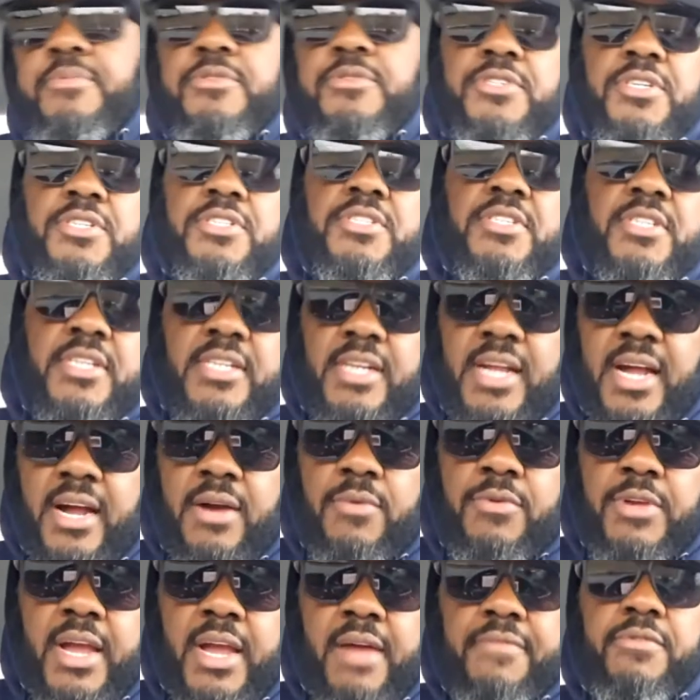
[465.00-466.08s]
position and how
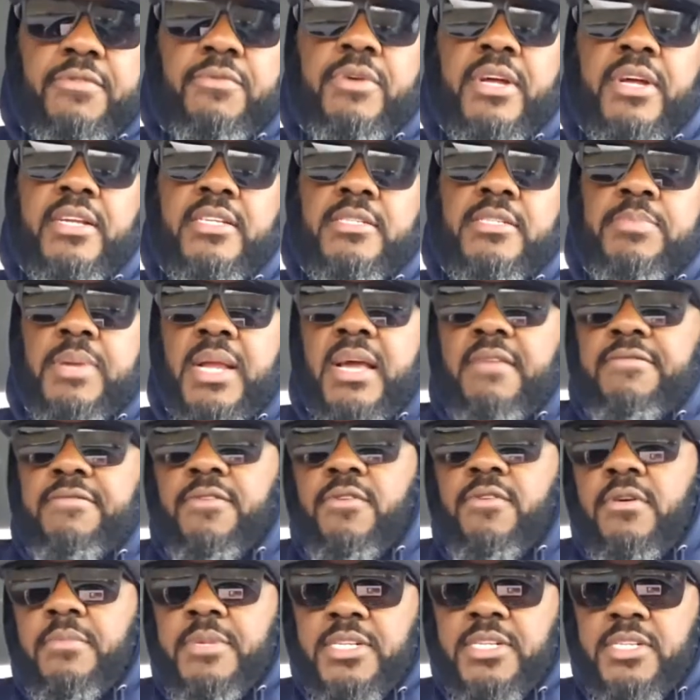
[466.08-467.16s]
we have to run this
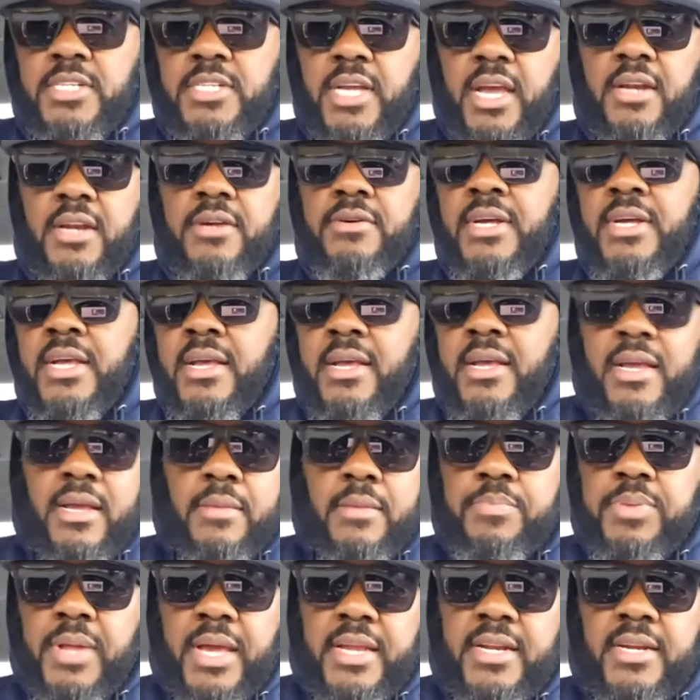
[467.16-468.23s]
platform and this channel
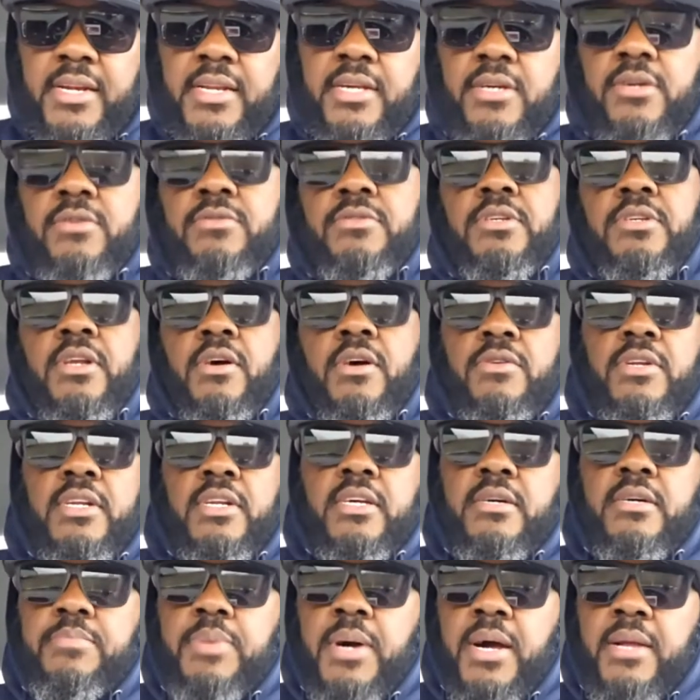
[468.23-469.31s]
and play the little, you know, the
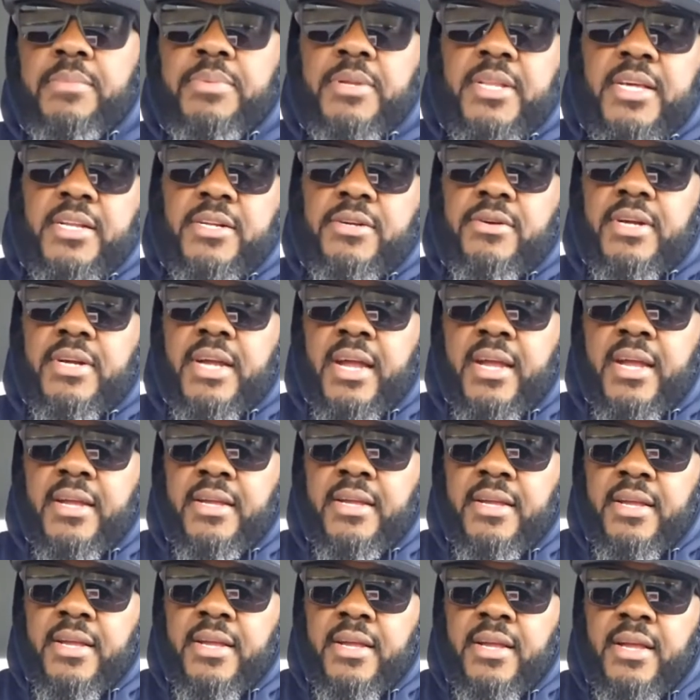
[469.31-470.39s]
little political game.
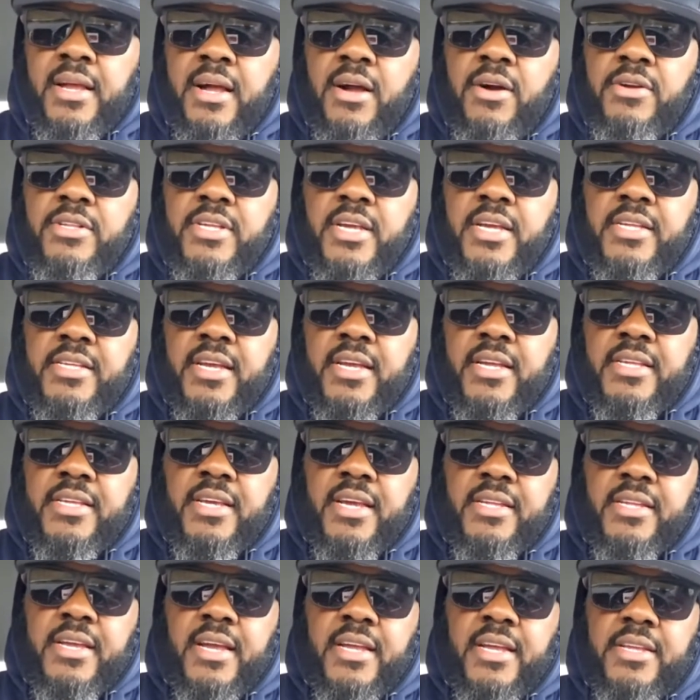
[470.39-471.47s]
Oh yeah, yeah, yeah,
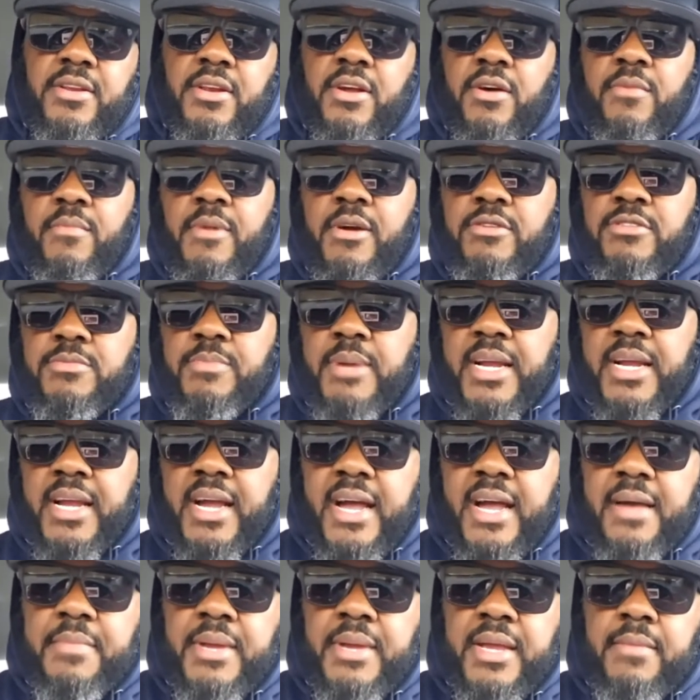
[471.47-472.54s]
yeah. You know, merch my
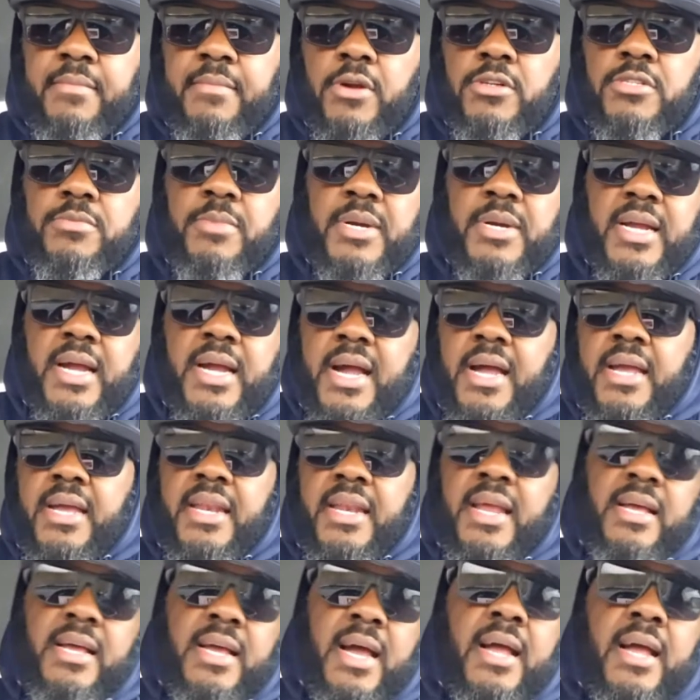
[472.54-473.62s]
guy, man. Merch my guy.
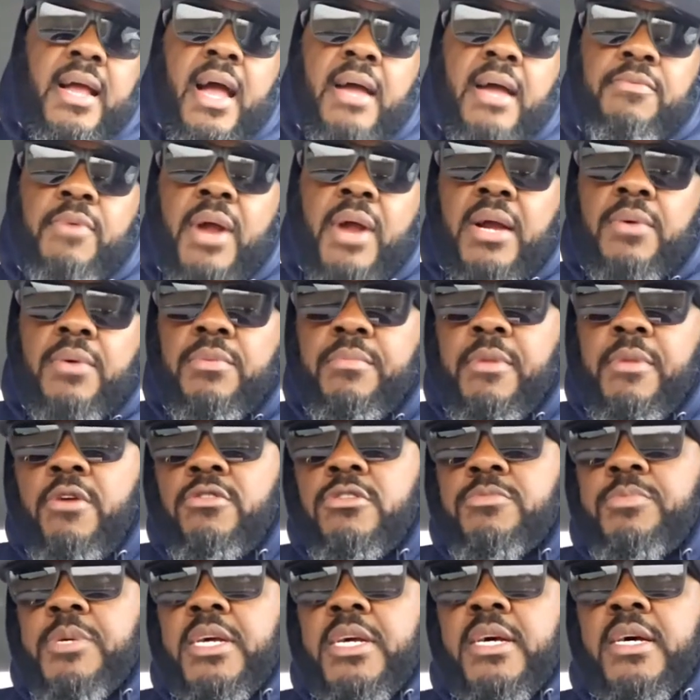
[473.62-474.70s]
And I, I, I rock with
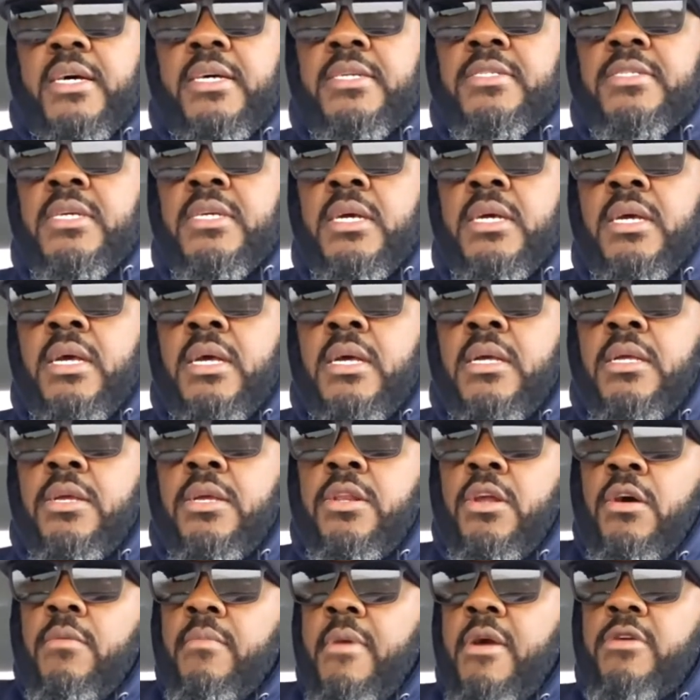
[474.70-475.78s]
merch because, you
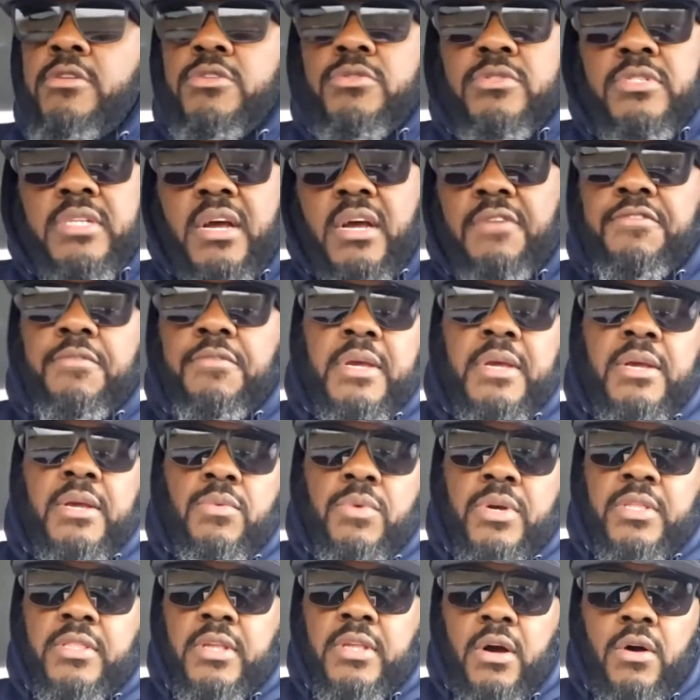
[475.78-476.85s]
know, merch was there for me
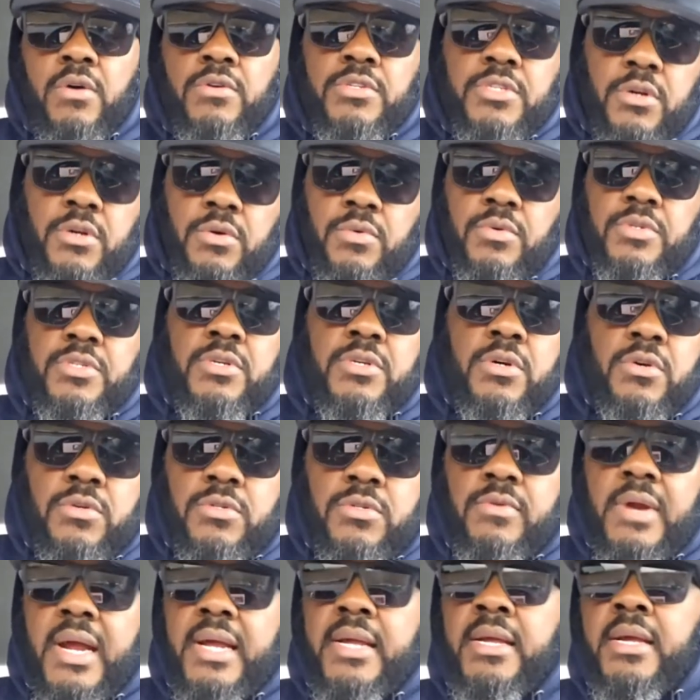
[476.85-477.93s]
when those who was who was
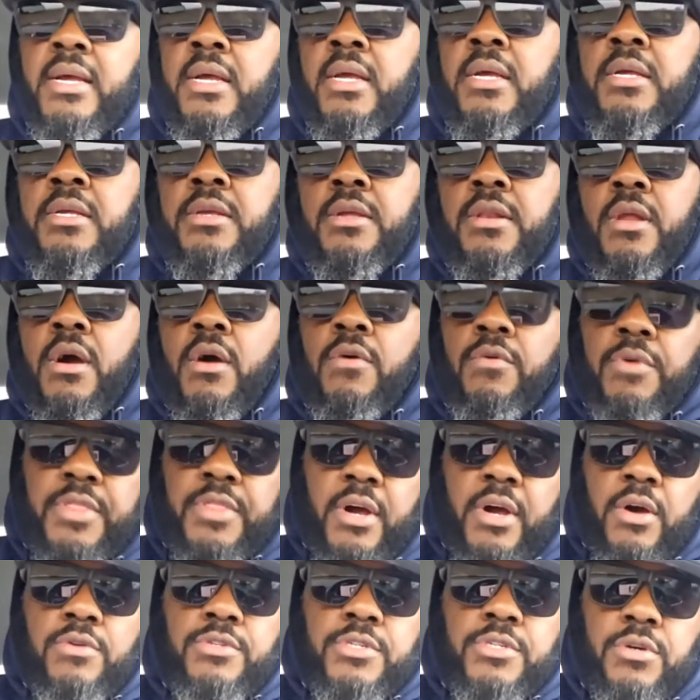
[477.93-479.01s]
right, you know, when
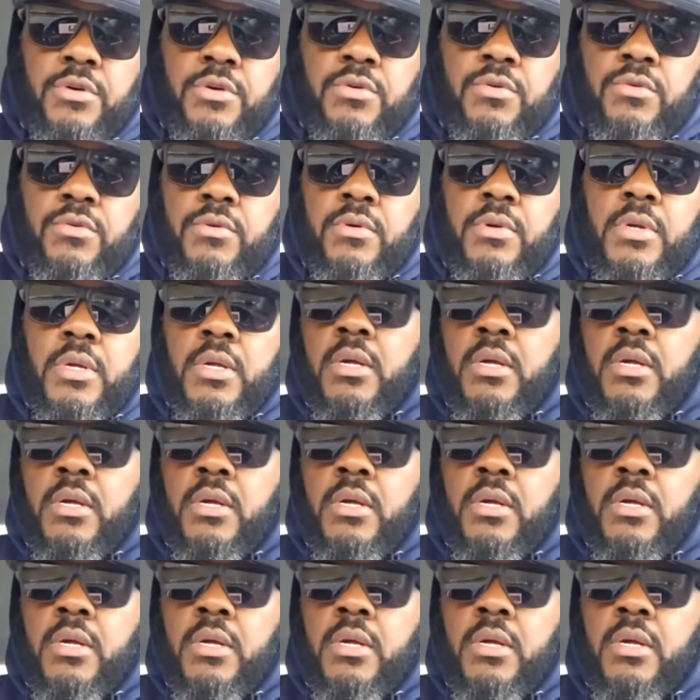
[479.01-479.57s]
those who